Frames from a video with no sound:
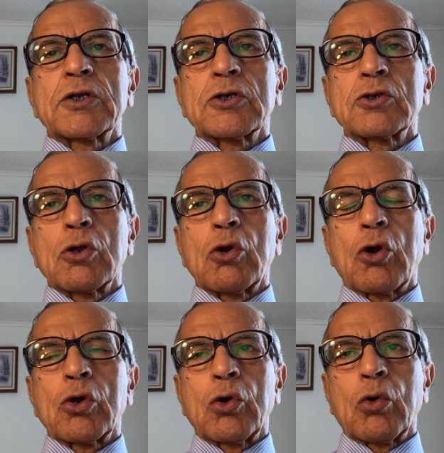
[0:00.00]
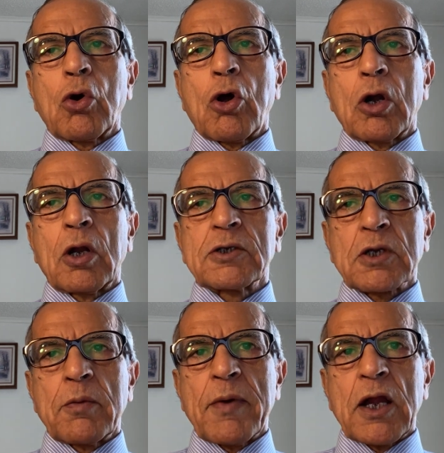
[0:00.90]
as the Lord your God has
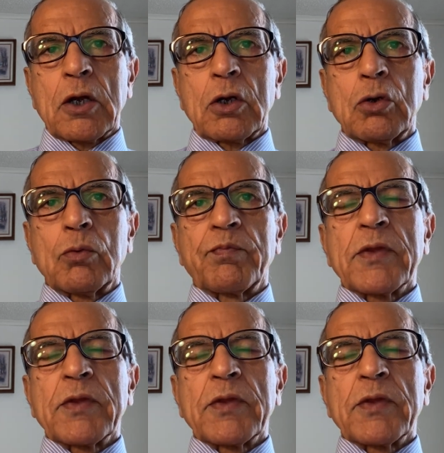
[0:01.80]
commanded you,